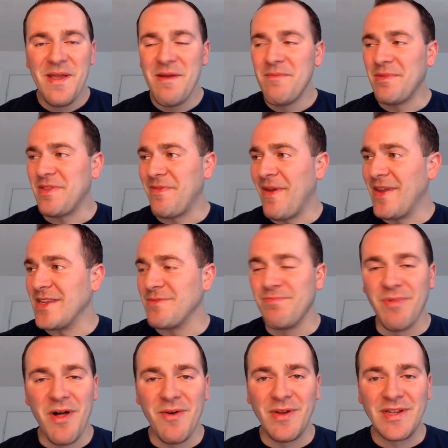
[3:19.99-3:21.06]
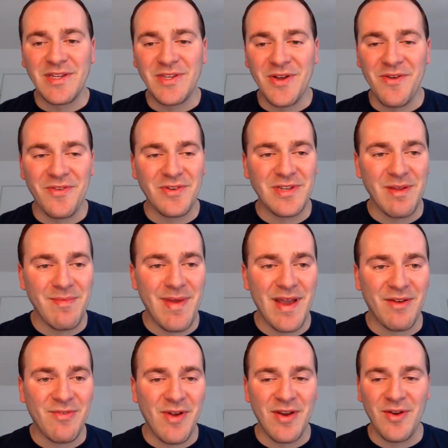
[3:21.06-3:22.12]
But the fan is blowing, so if there's any
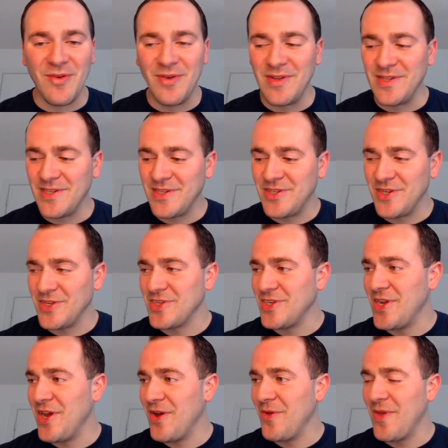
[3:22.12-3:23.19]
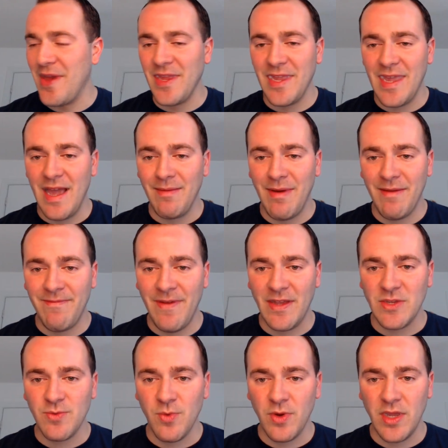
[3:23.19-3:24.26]
background noise, just know that, my
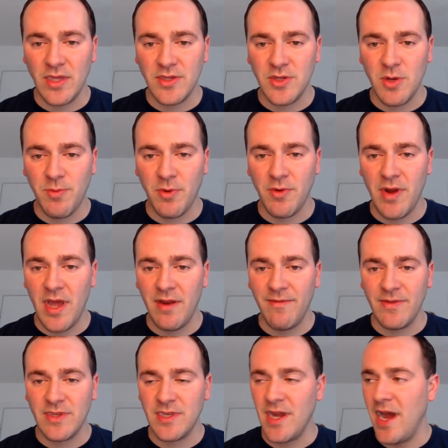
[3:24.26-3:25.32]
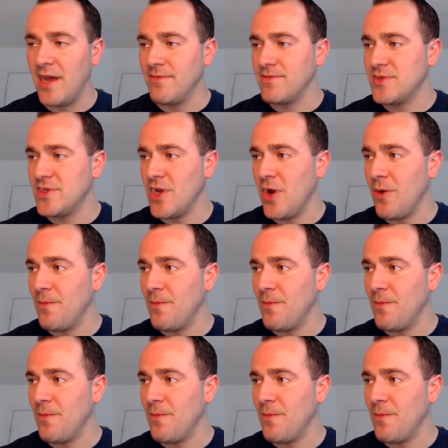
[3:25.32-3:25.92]
face will get super red if it's not. So,